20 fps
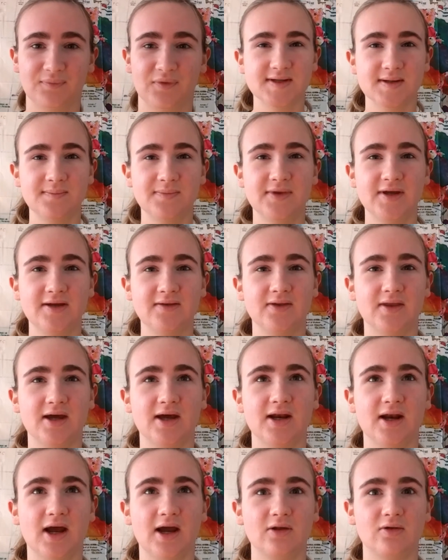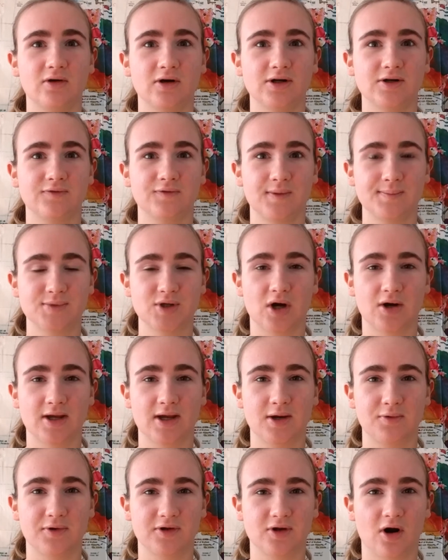Something that I learned from
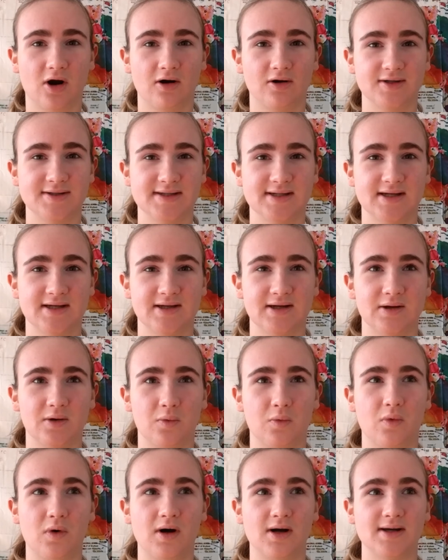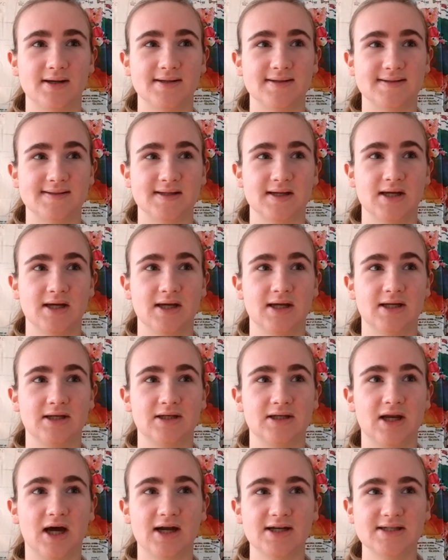talking with Carlton was
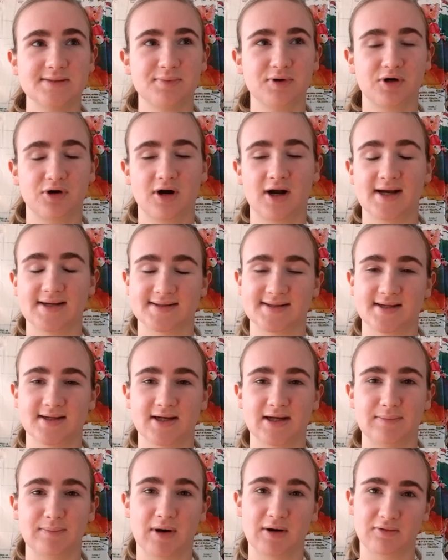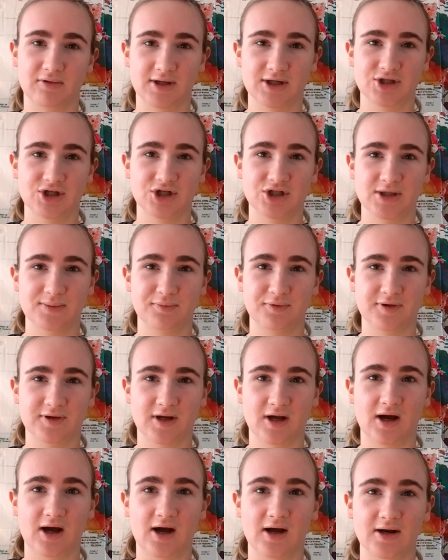not to procrastinate my relationship with
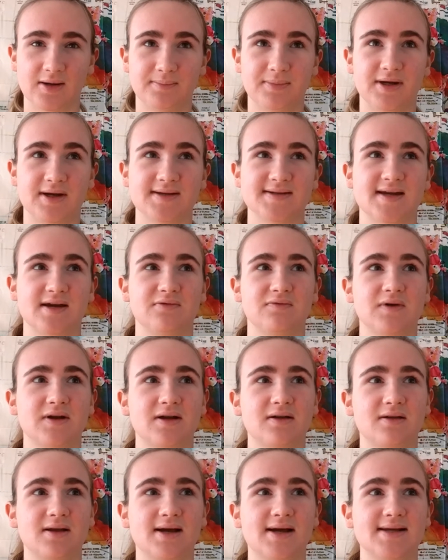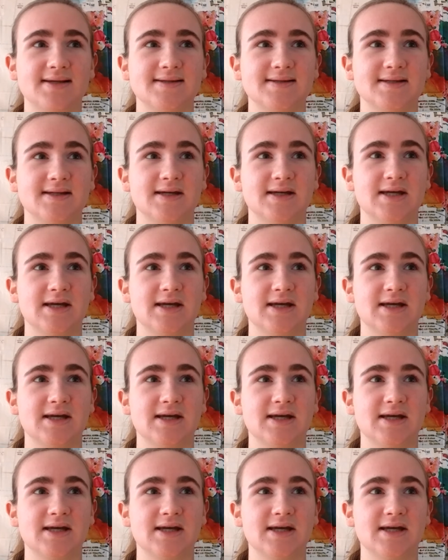God, because I realized